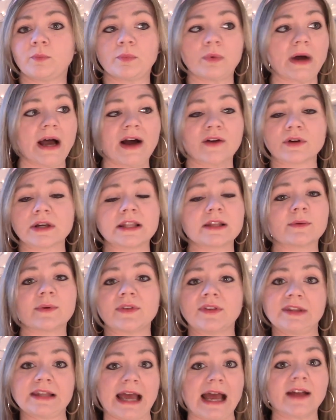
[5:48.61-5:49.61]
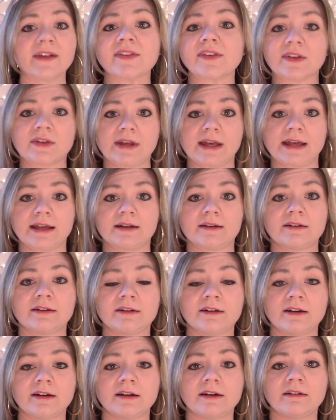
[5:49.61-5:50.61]
everything was desolate
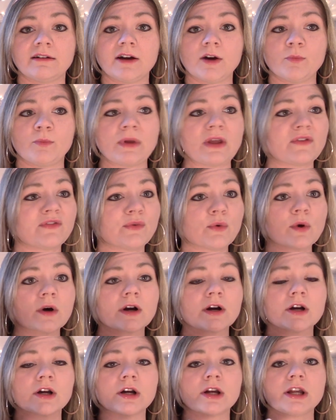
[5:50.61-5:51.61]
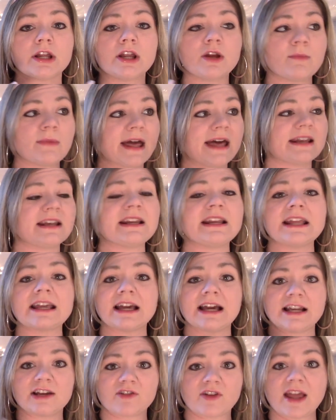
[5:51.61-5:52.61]
before humanity
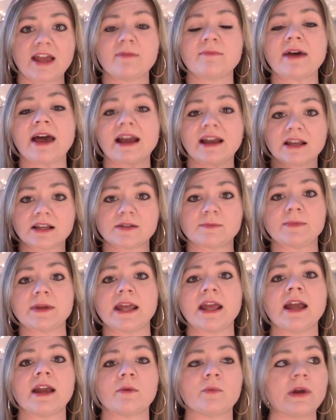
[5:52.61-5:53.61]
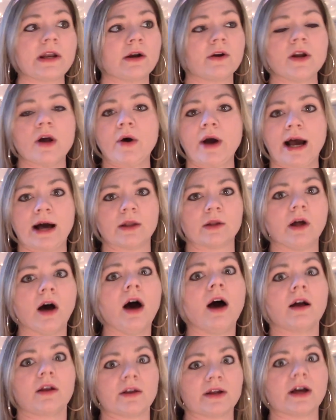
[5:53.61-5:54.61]
kind of came back into being. We don't know how
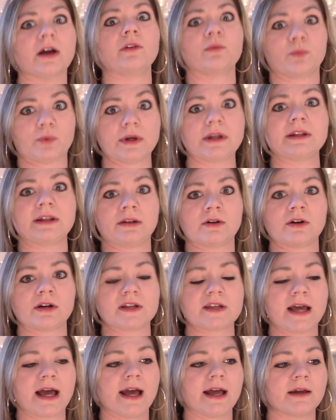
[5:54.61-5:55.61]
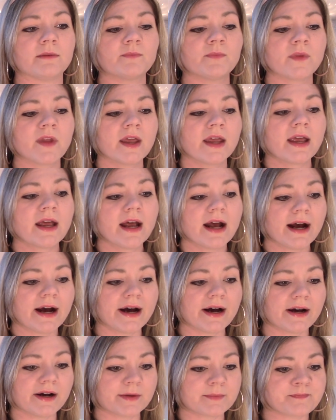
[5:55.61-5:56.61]
long, like a really long time.
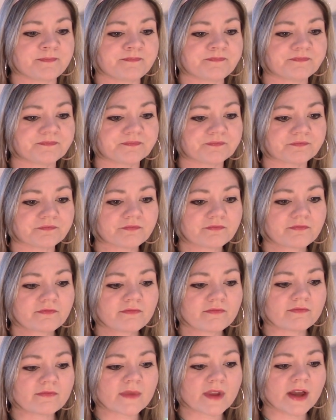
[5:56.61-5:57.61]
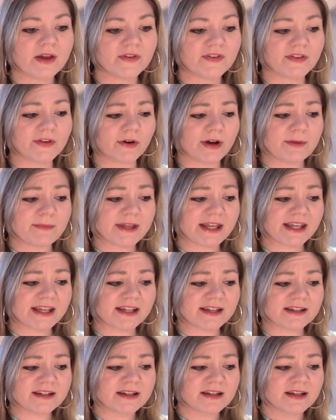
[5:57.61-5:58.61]
So, I
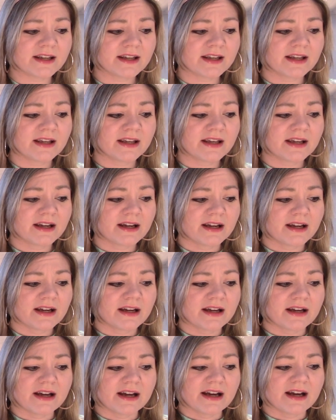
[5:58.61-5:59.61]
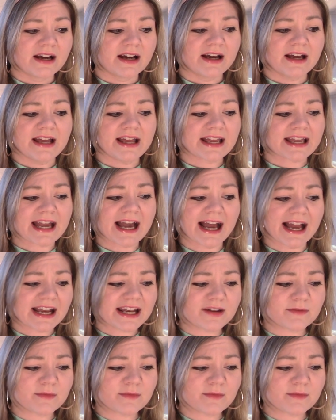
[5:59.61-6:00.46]
mean, it kind